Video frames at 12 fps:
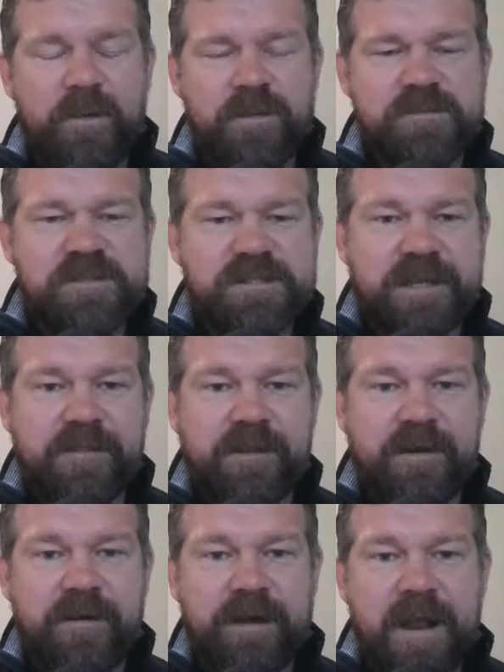he was sitting
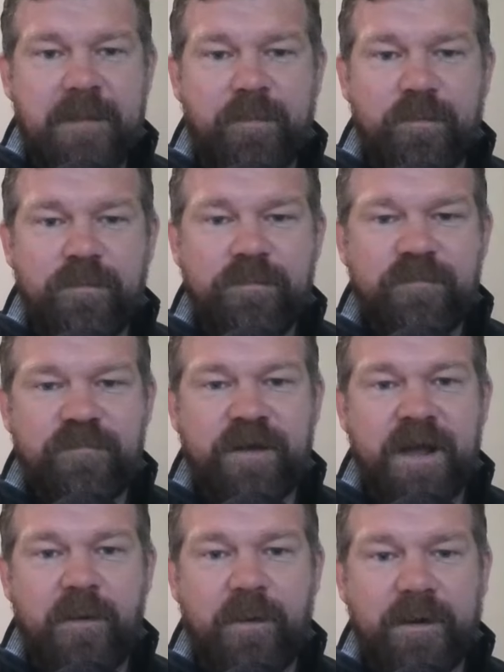there and an apple
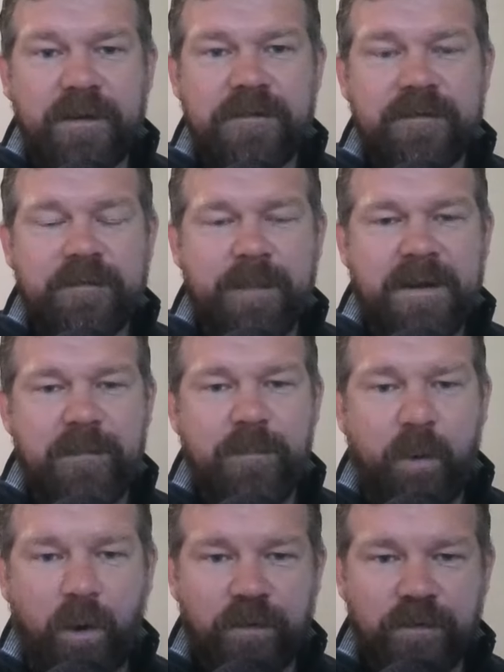fell and he made him
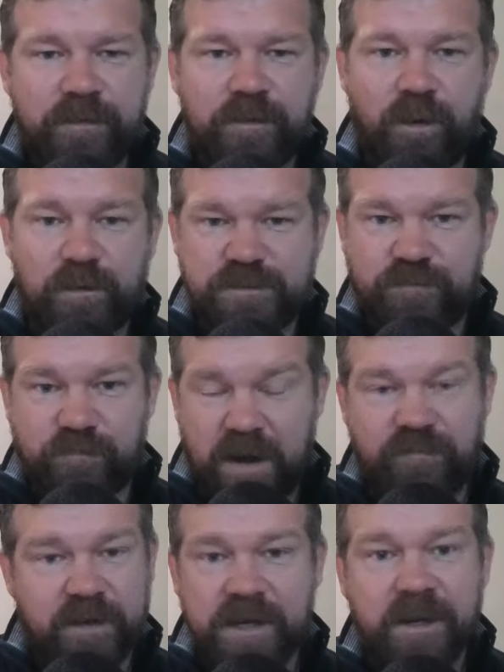ponder the laws of
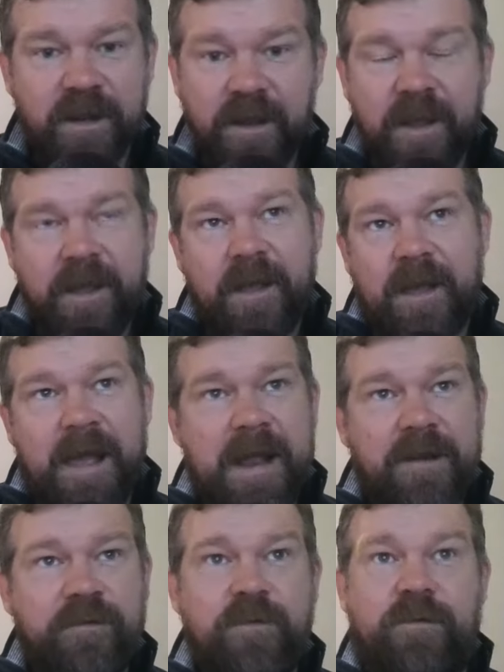gravity.
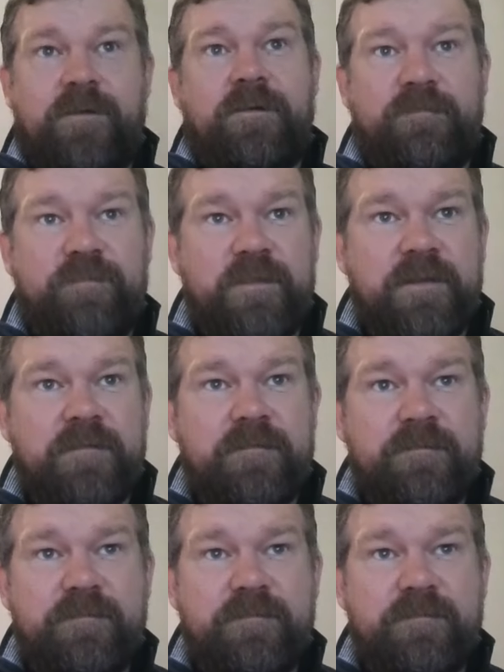And you know, look for the.